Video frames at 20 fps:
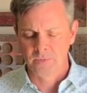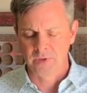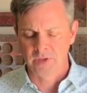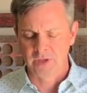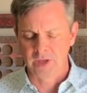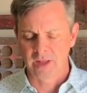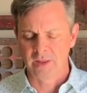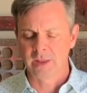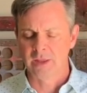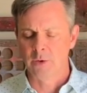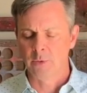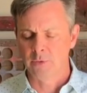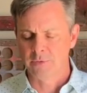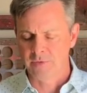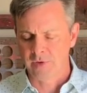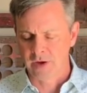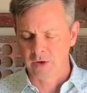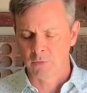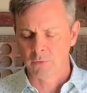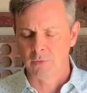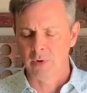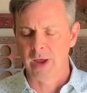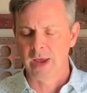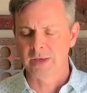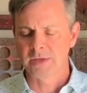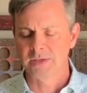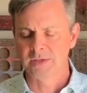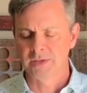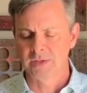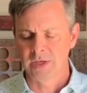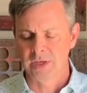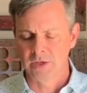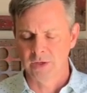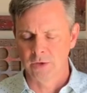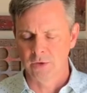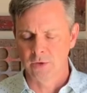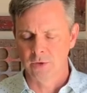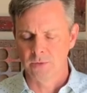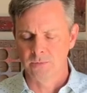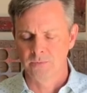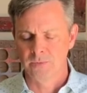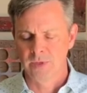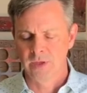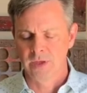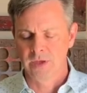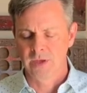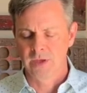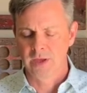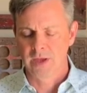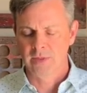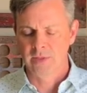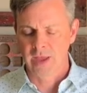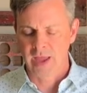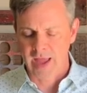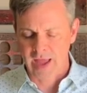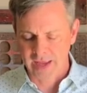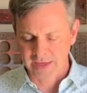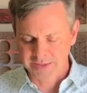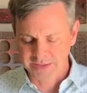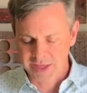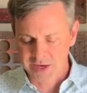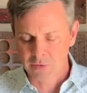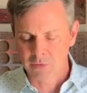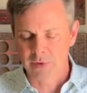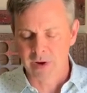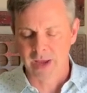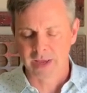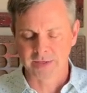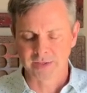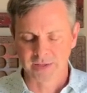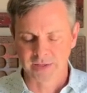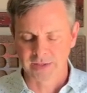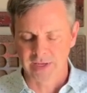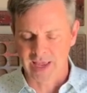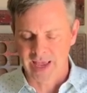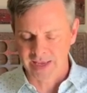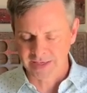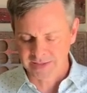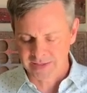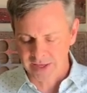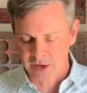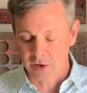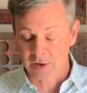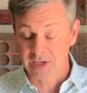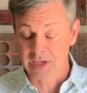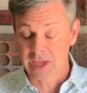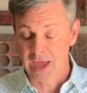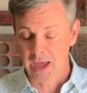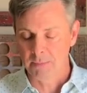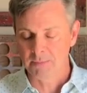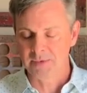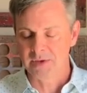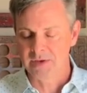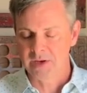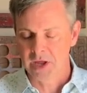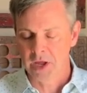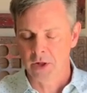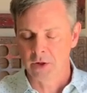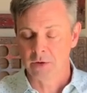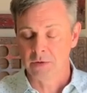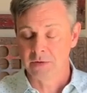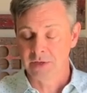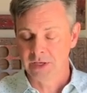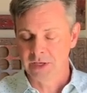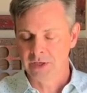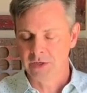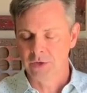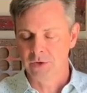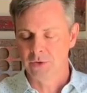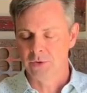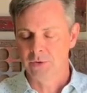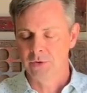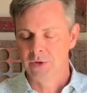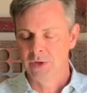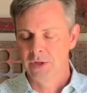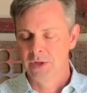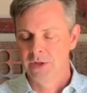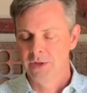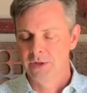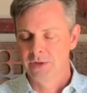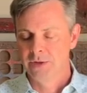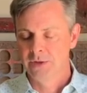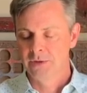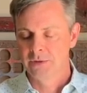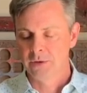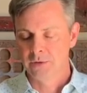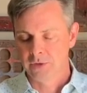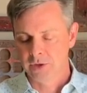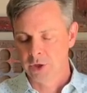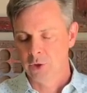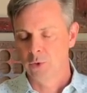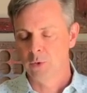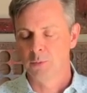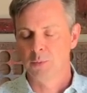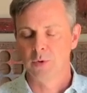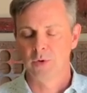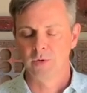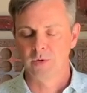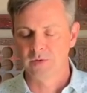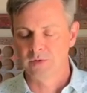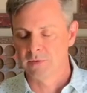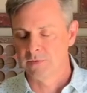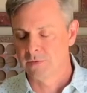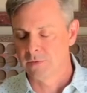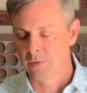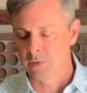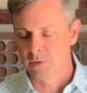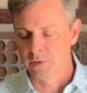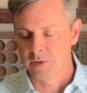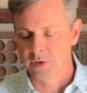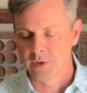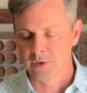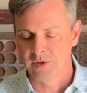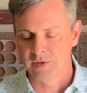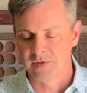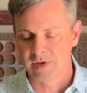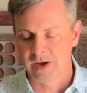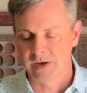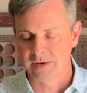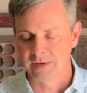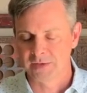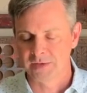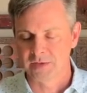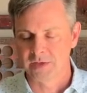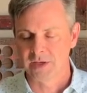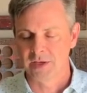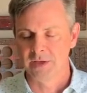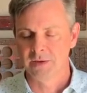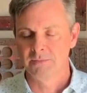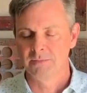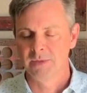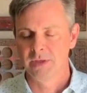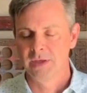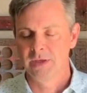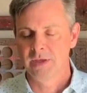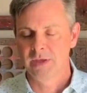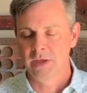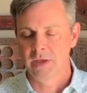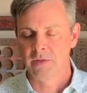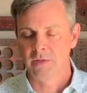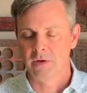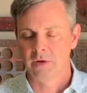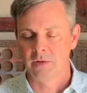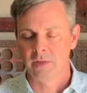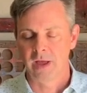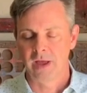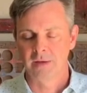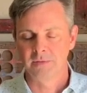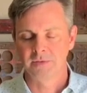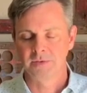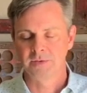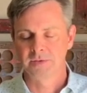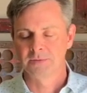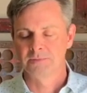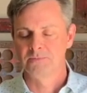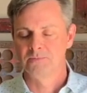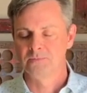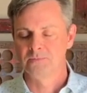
God, that they would find rest in you, and that as they rest, as they are kept and held in you, Lord, that you would produce the fruit you desire to see in their lives.